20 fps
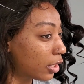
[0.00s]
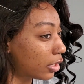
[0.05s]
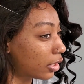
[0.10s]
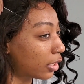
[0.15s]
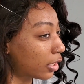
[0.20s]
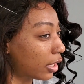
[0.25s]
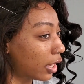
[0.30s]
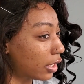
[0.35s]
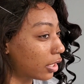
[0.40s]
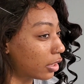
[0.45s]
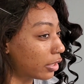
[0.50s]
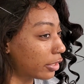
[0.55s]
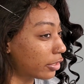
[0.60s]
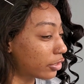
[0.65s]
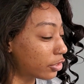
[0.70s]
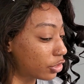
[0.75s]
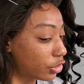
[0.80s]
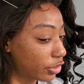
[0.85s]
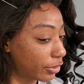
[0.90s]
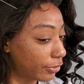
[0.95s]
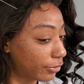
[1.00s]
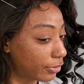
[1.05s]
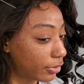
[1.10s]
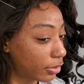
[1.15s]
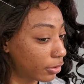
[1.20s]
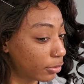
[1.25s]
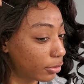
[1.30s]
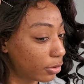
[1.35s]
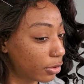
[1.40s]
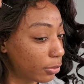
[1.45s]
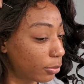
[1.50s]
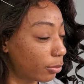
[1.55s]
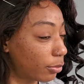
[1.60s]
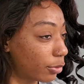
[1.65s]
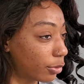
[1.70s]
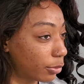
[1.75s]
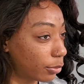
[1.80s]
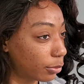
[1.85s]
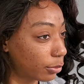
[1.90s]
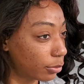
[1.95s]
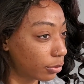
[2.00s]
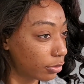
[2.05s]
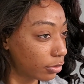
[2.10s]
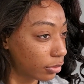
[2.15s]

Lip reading: I kind of like shift it through.